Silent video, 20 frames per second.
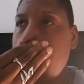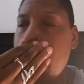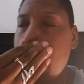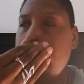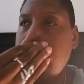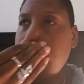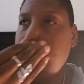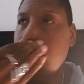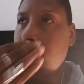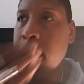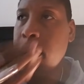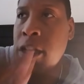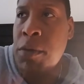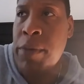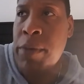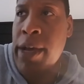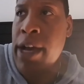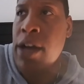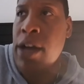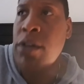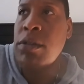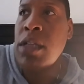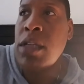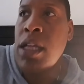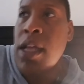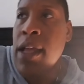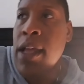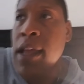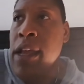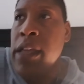guys talking about
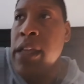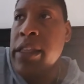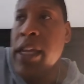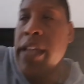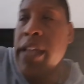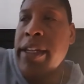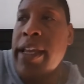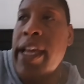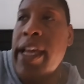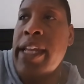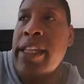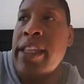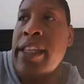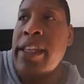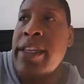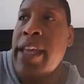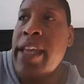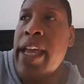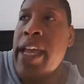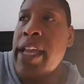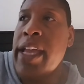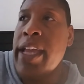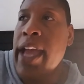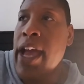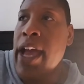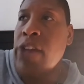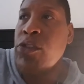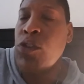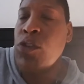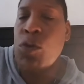that at the end of the day
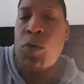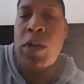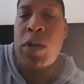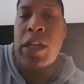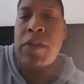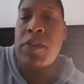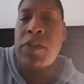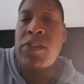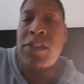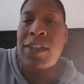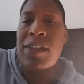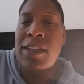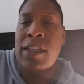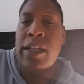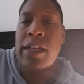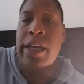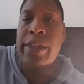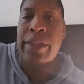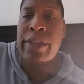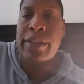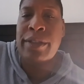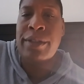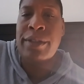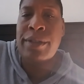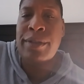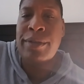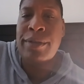has no relevancy to nothing.